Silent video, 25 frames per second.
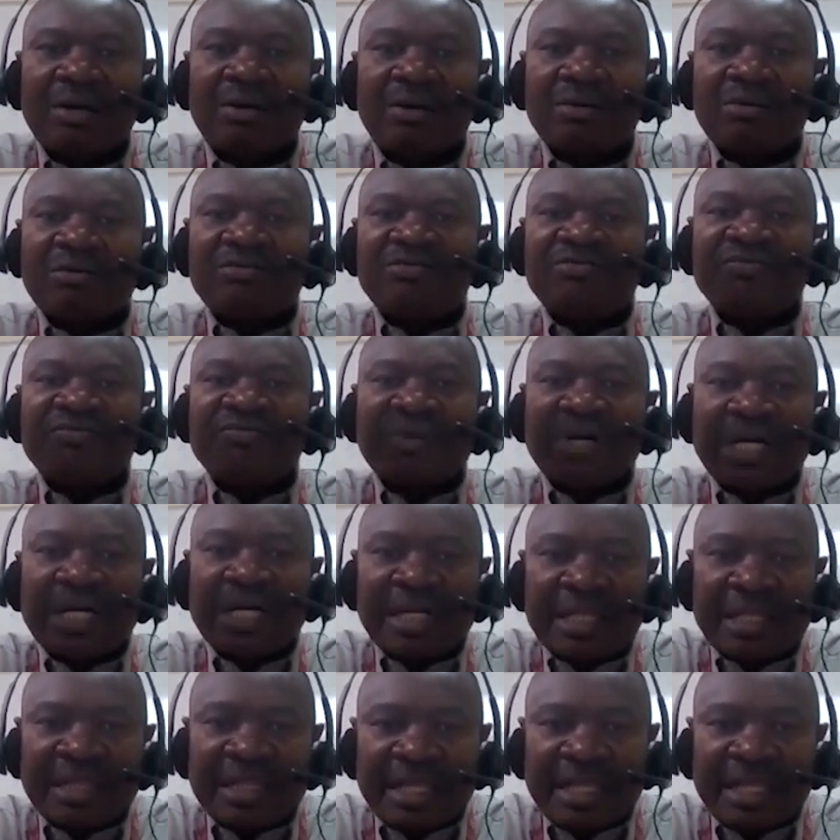of
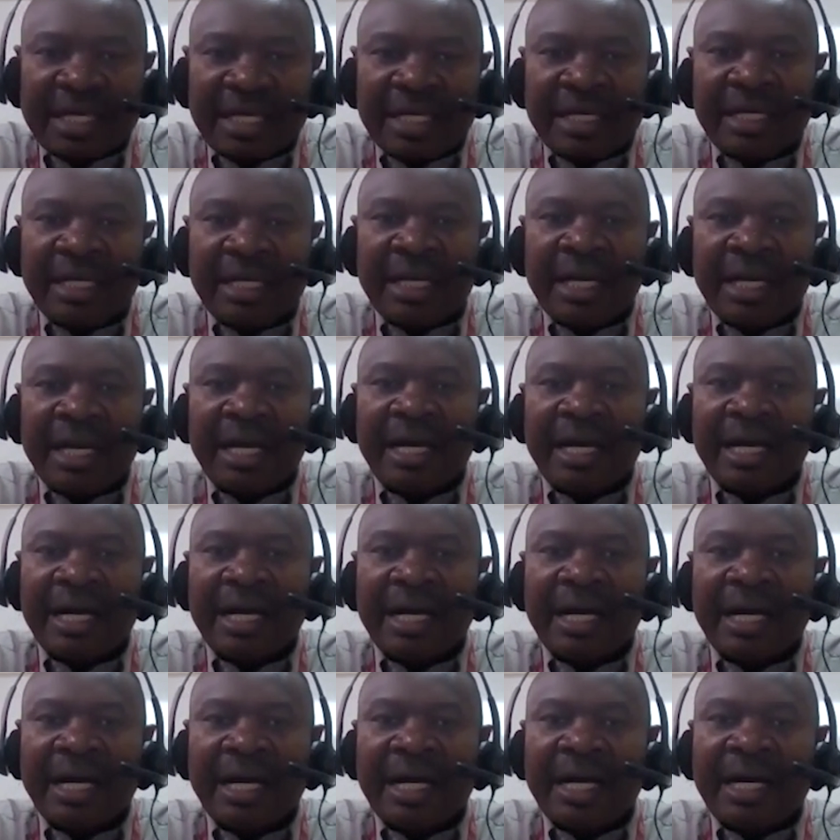the
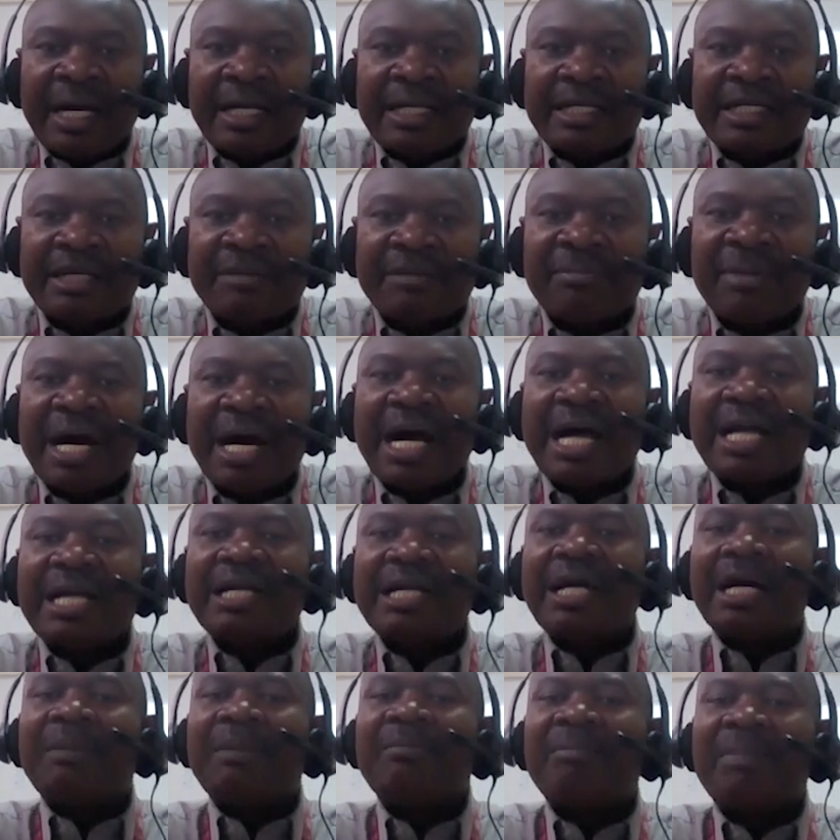demand
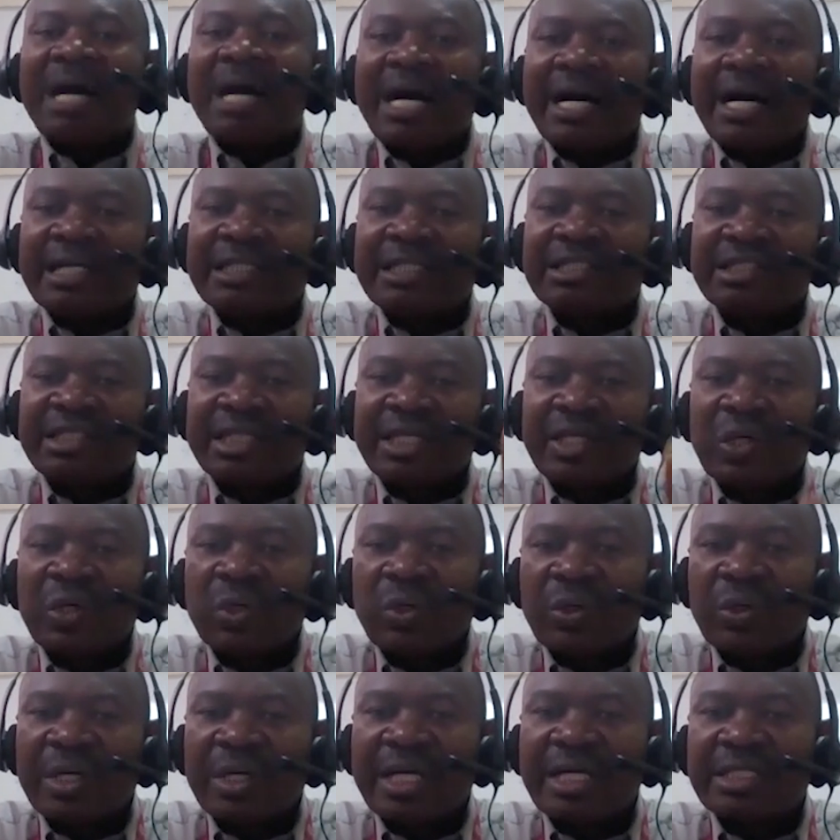among
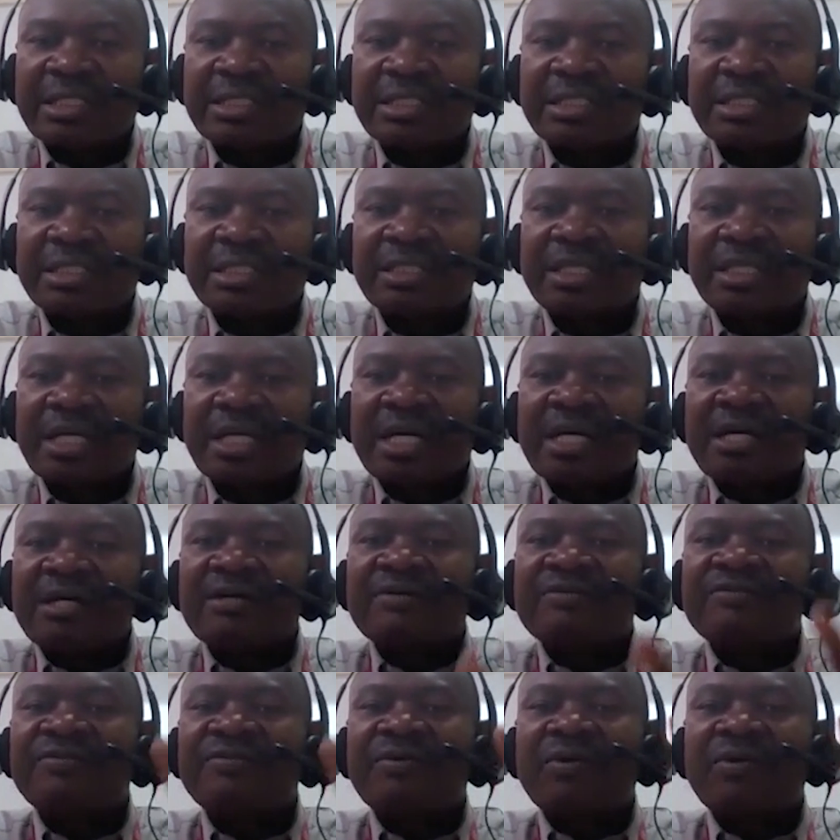stakeholders
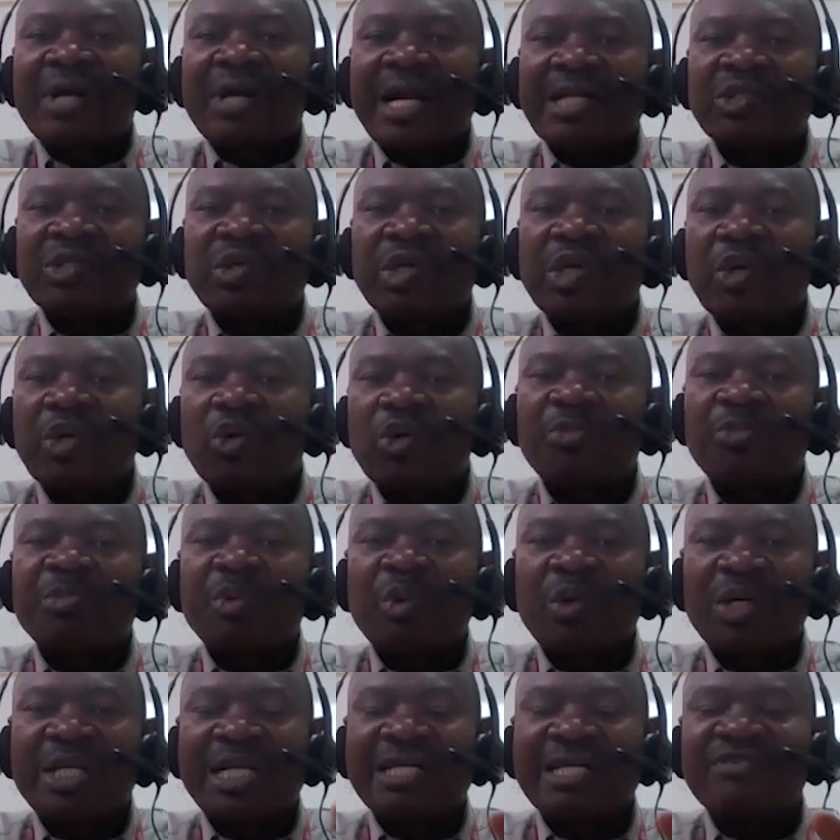for land soil crop
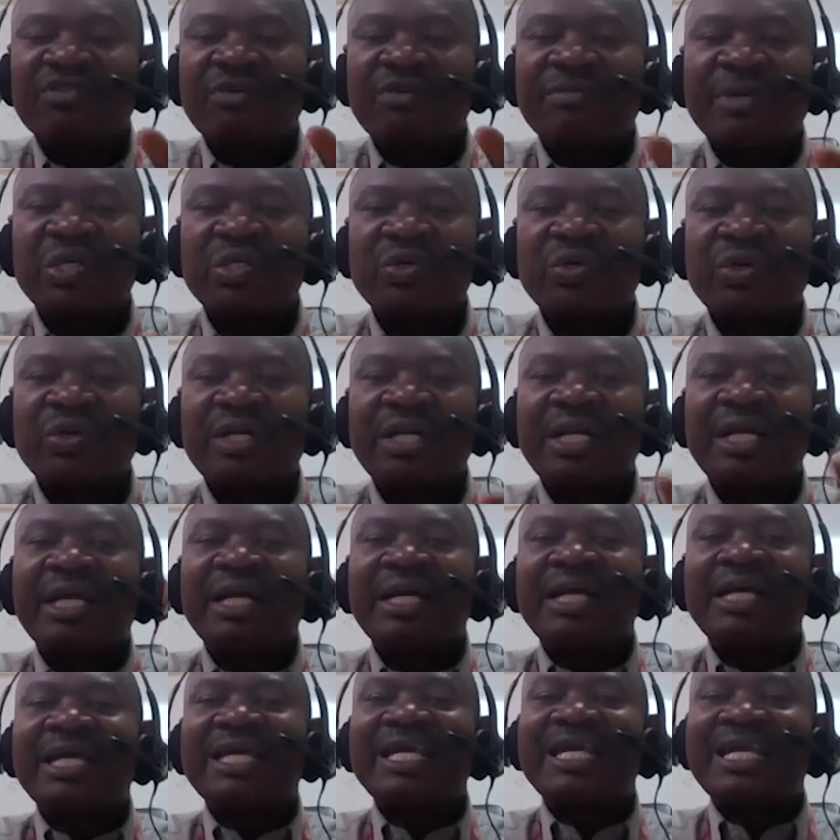knowledge information
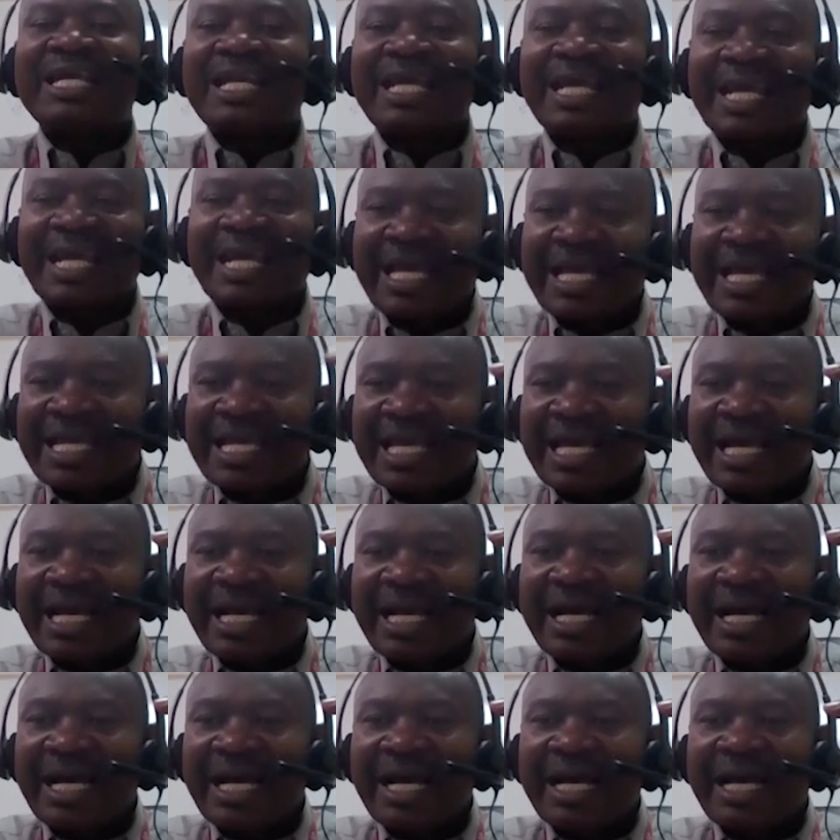in
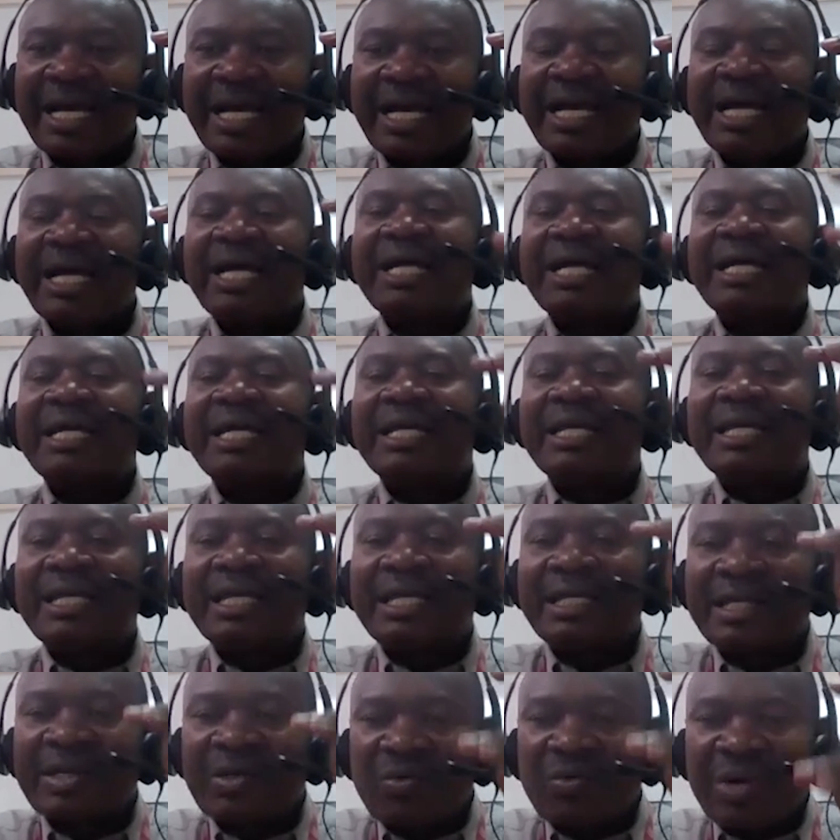Kenya,
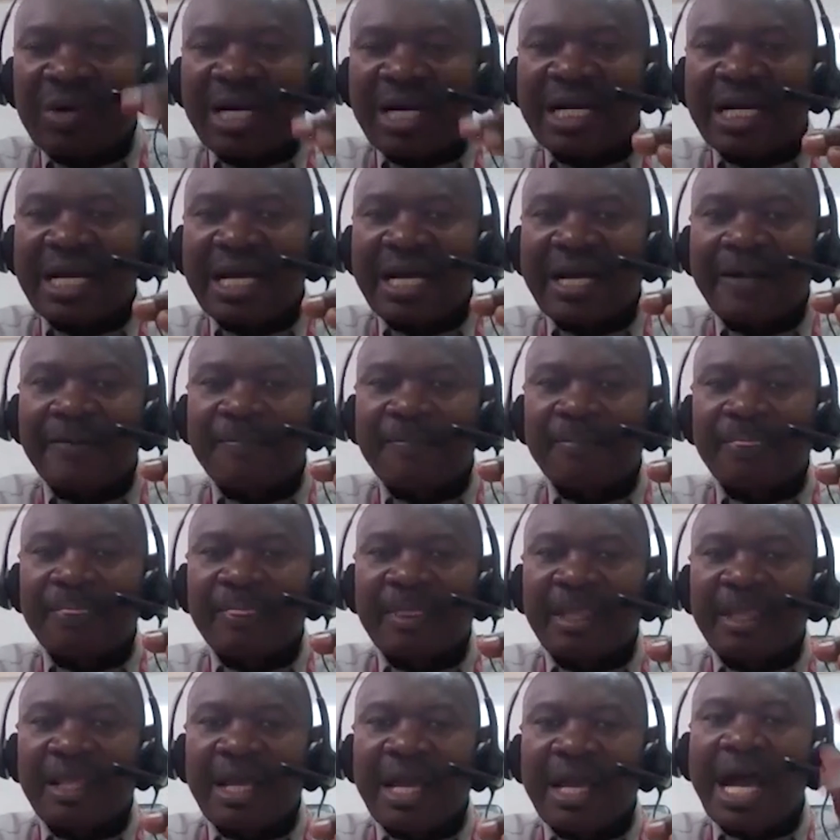in Rwanda,
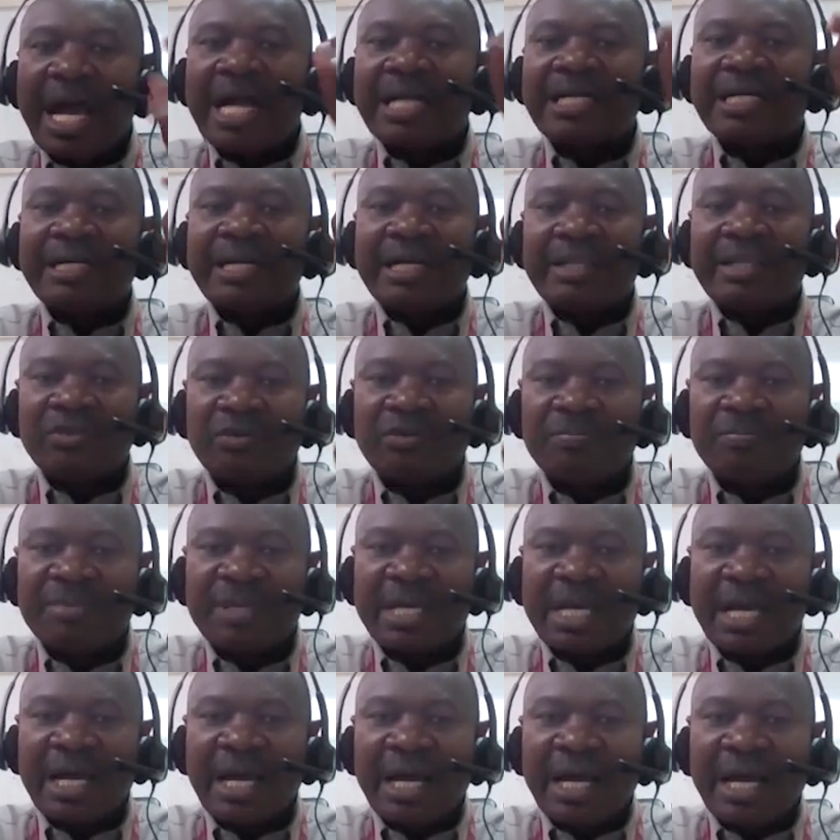and in
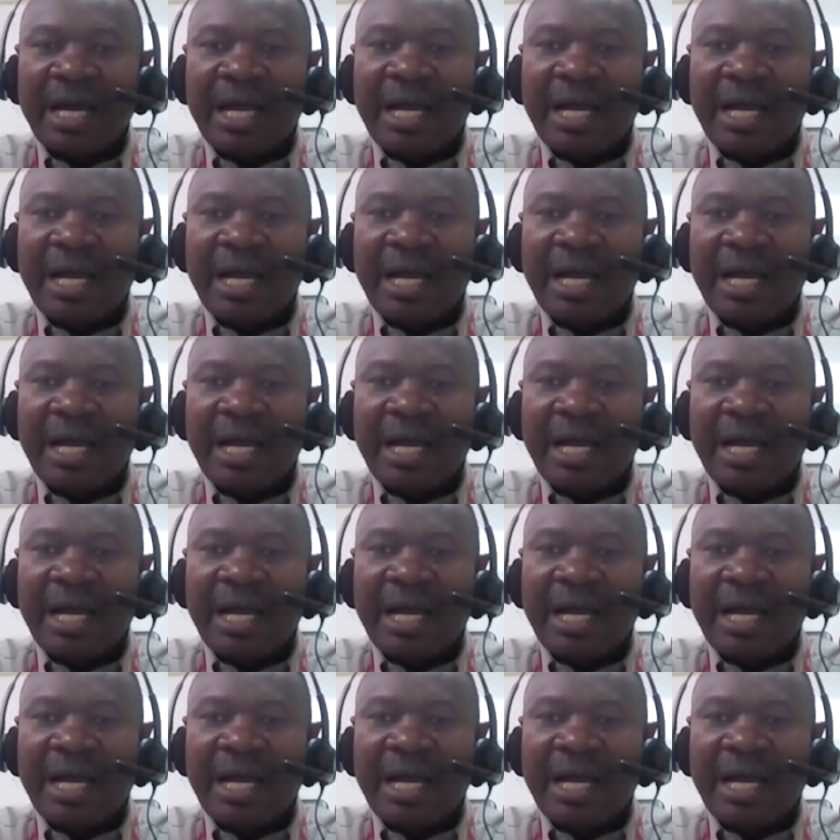Ethiopia.